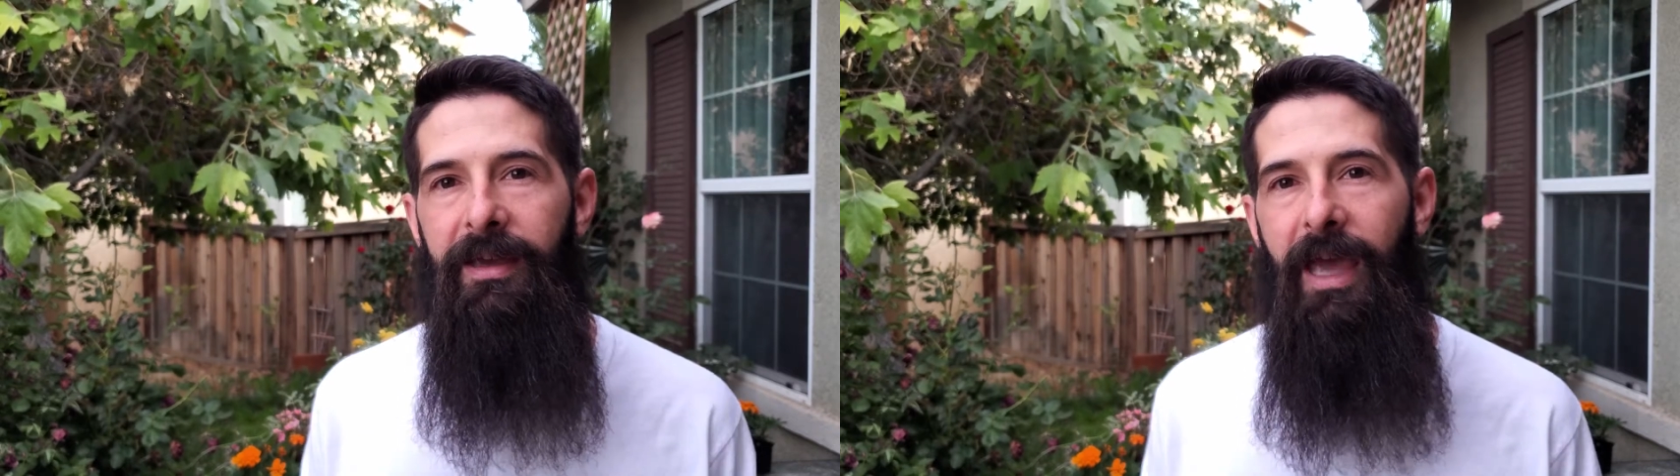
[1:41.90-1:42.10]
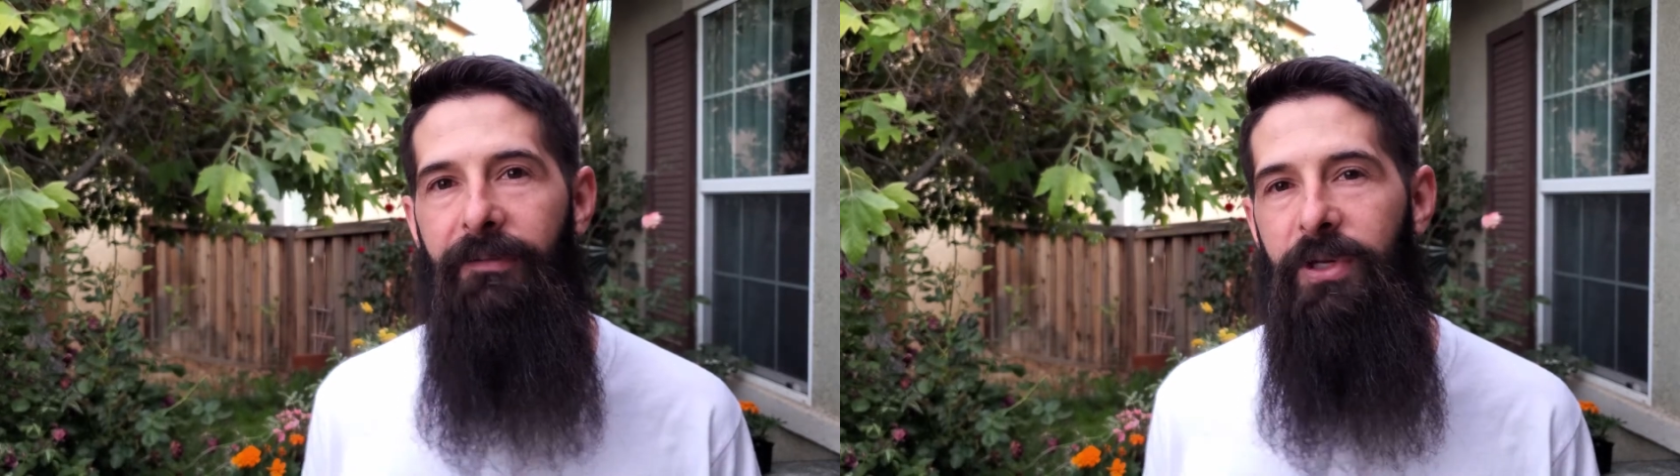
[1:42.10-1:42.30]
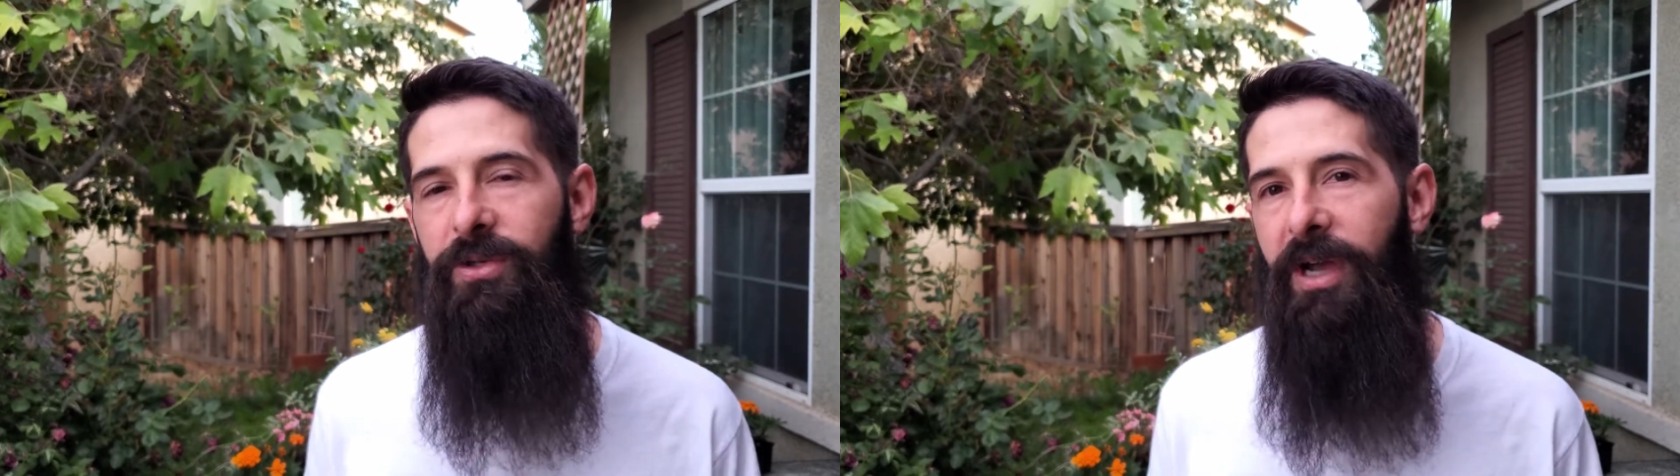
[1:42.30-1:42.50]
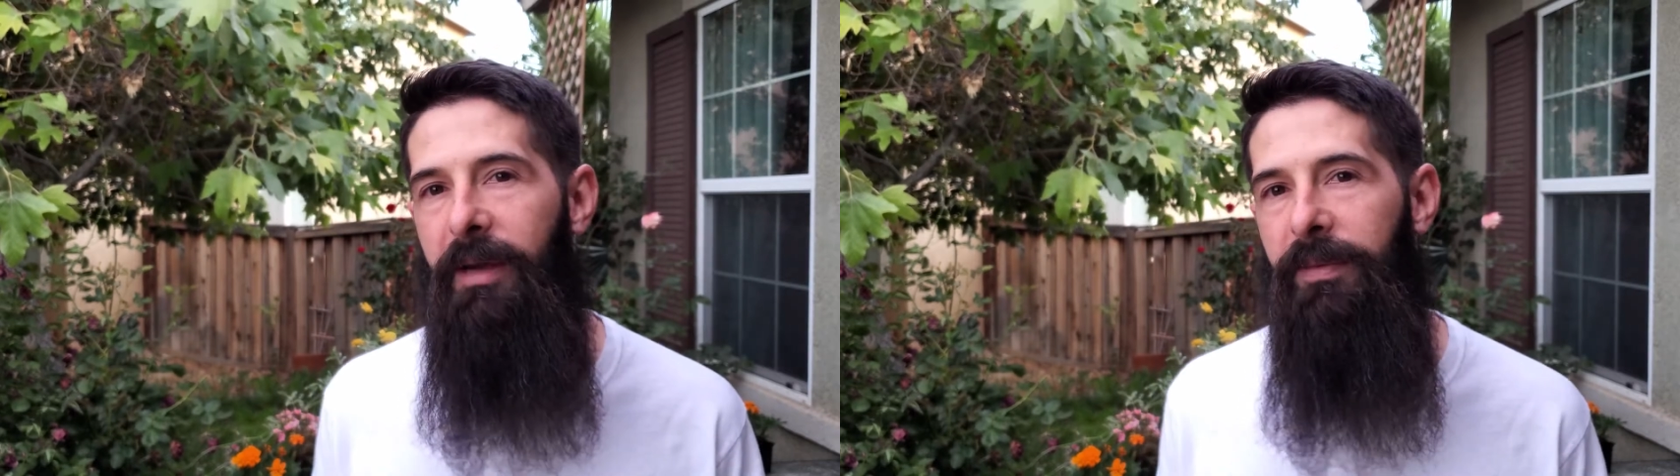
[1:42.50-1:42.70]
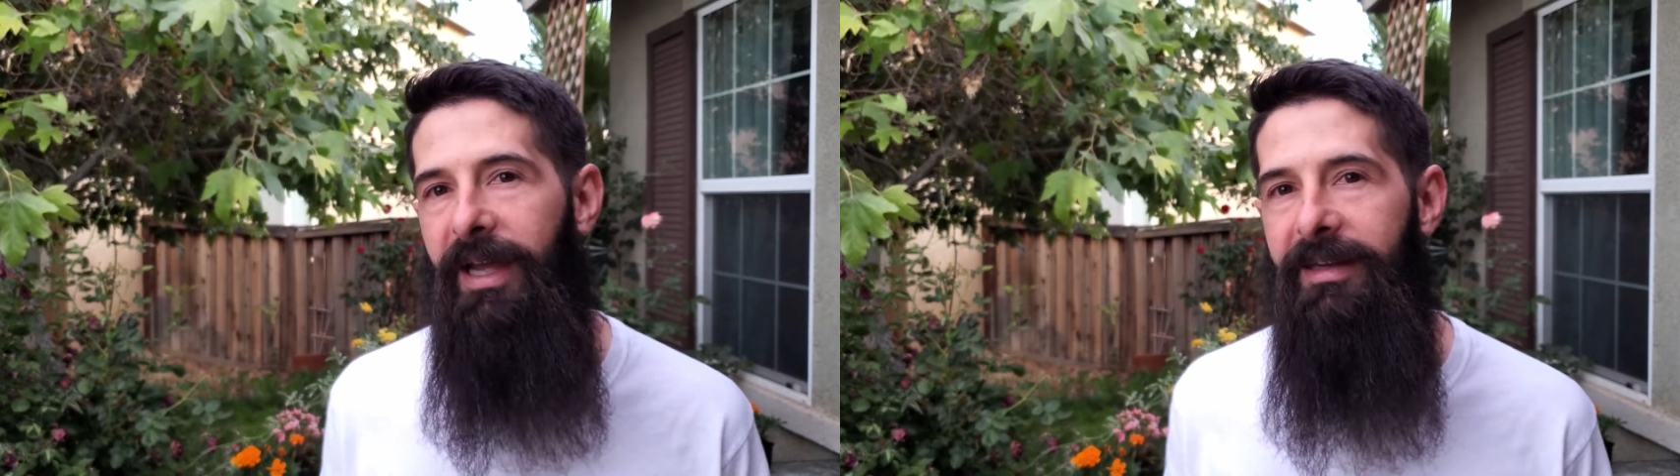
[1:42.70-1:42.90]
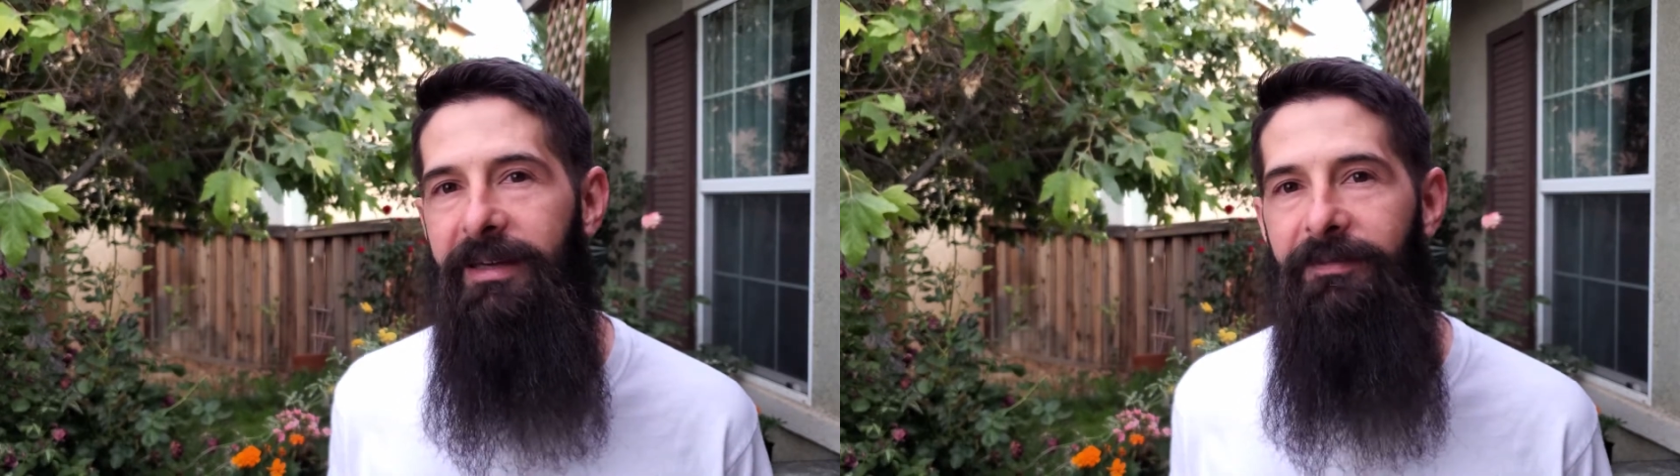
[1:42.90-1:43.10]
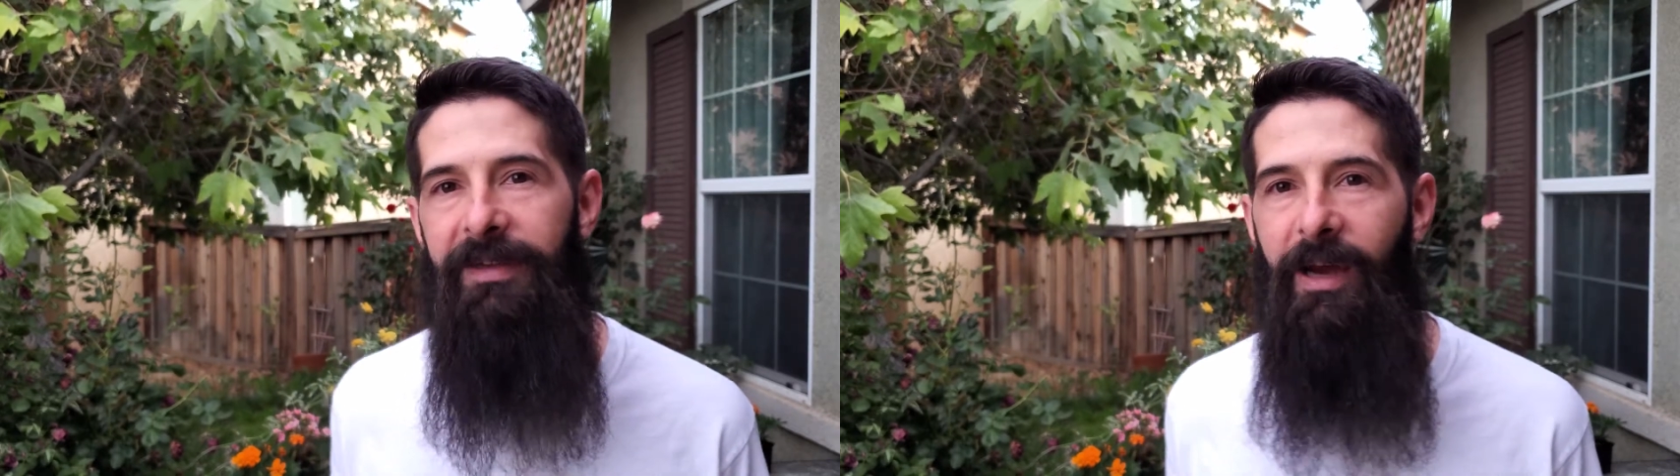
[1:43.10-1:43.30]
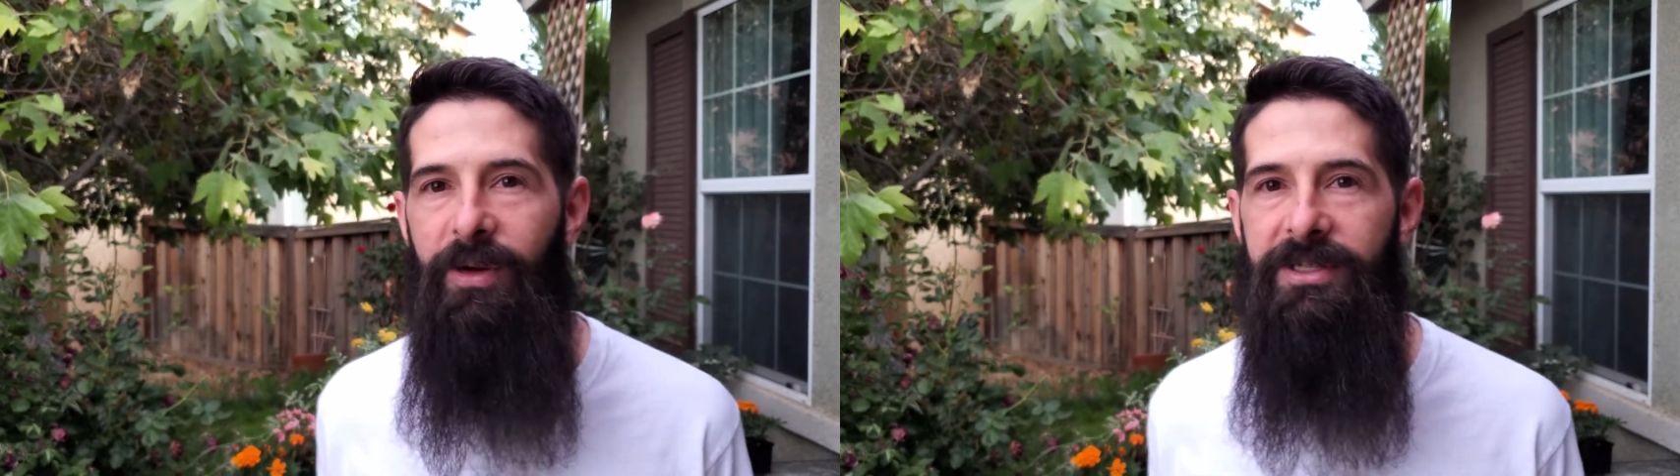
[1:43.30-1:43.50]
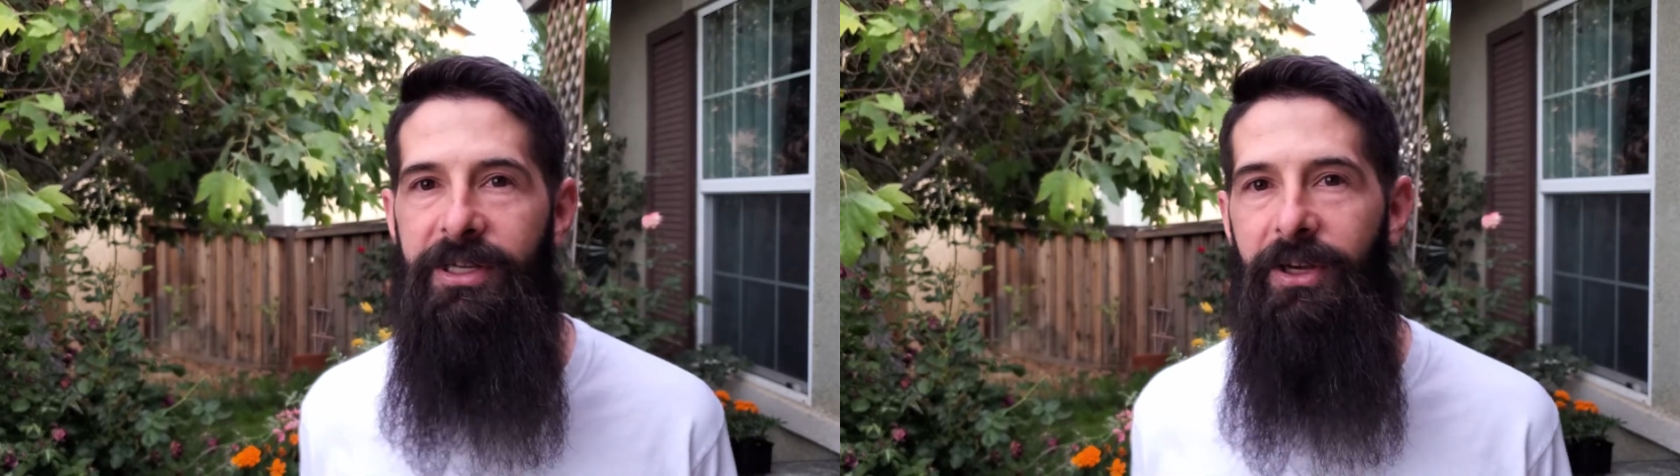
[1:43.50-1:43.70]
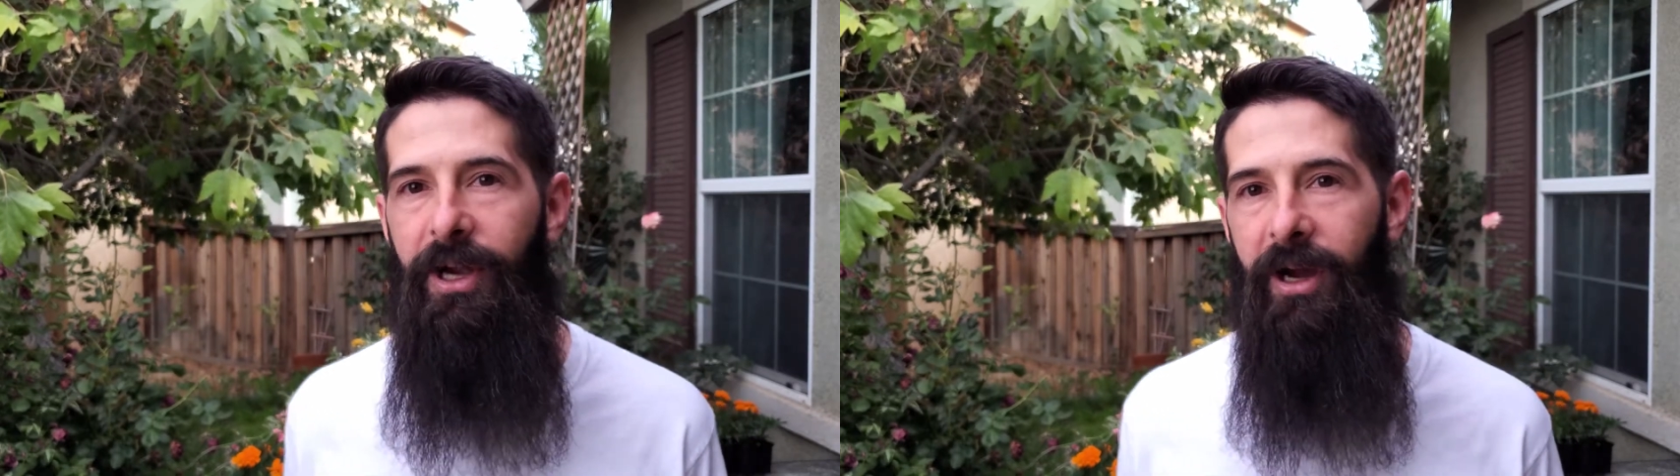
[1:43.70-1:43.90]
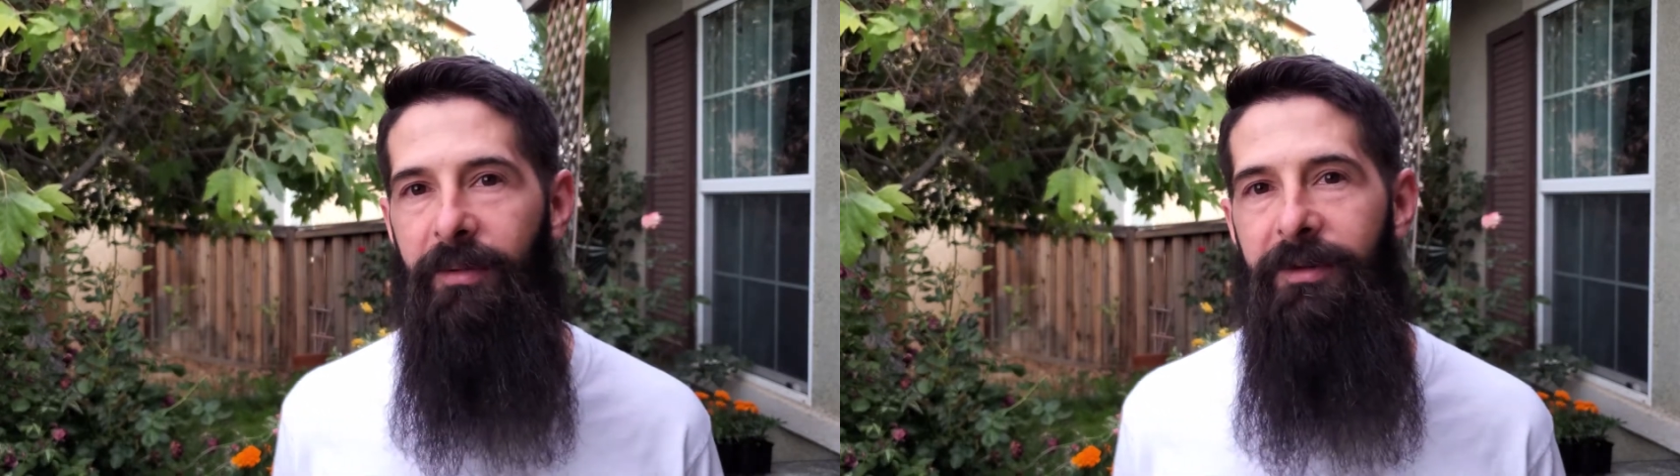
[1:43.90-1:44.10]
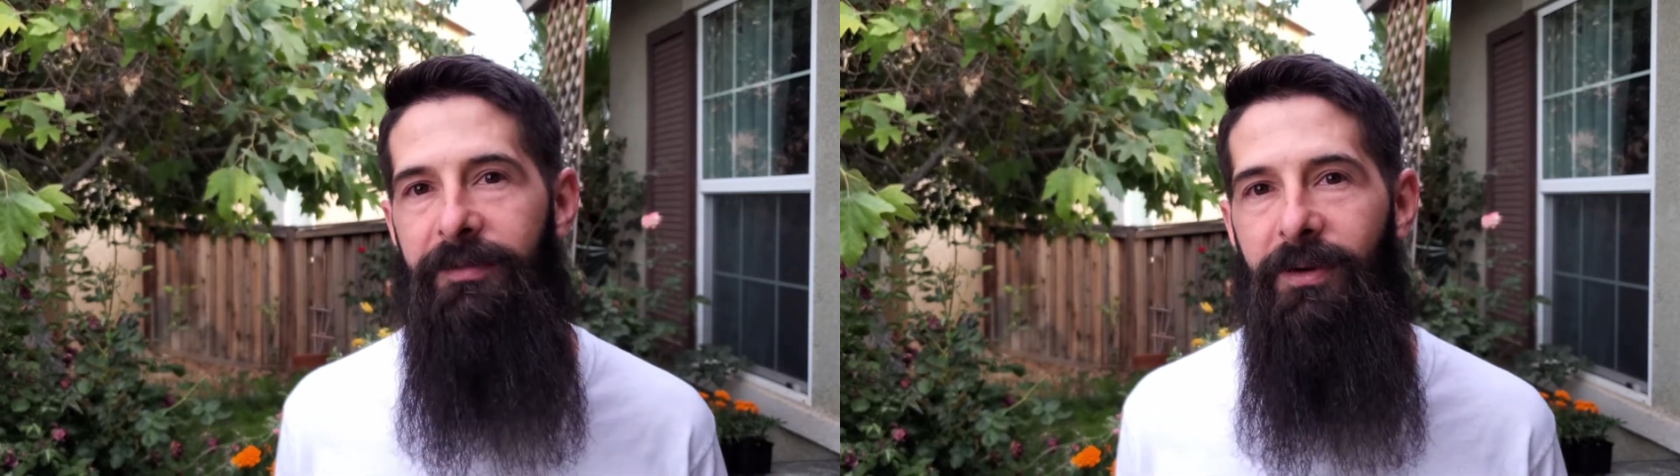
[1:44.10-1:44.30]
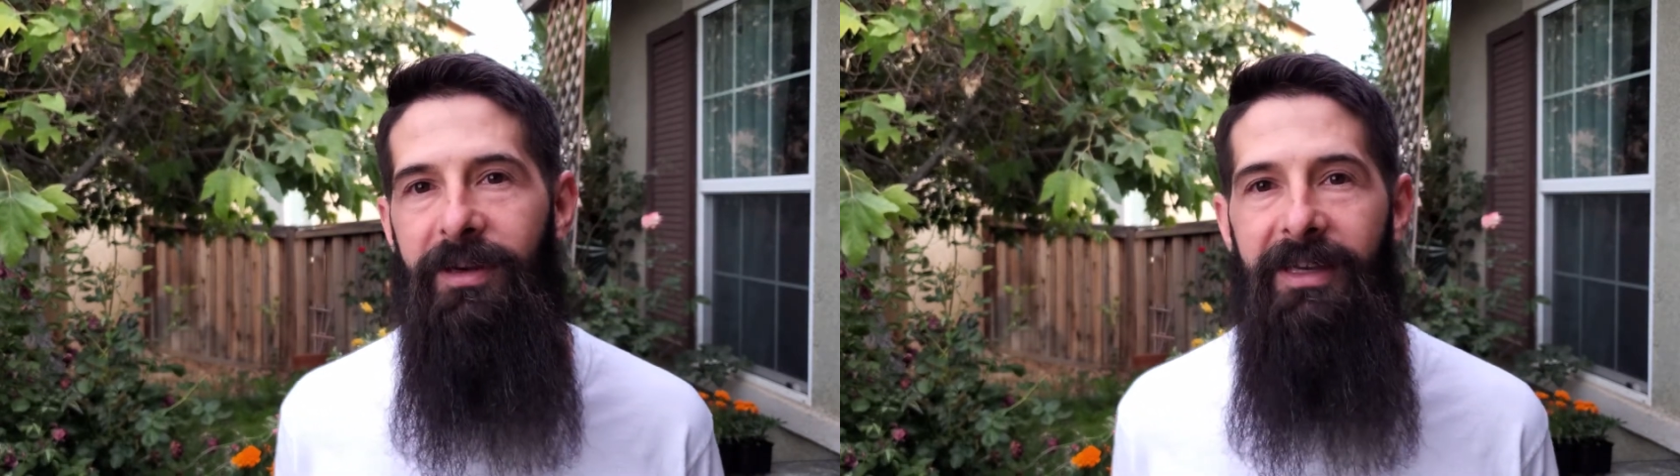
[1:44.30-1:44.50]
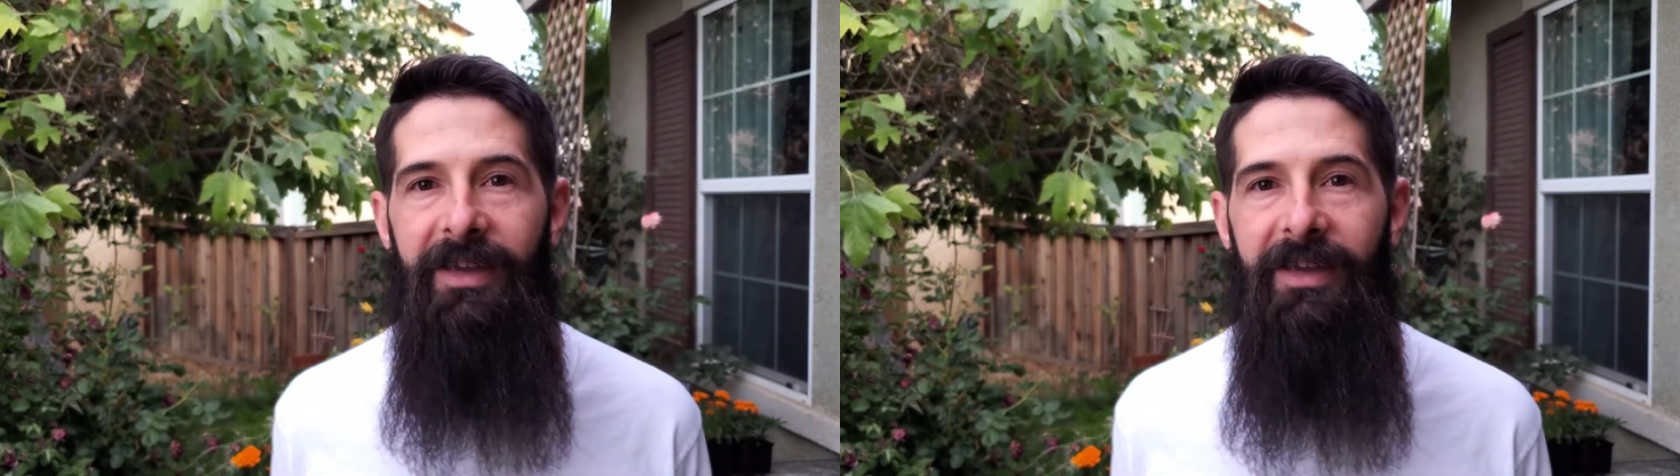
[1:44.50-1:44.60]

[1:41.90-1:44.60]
Have you tried planting flowers in your garden before?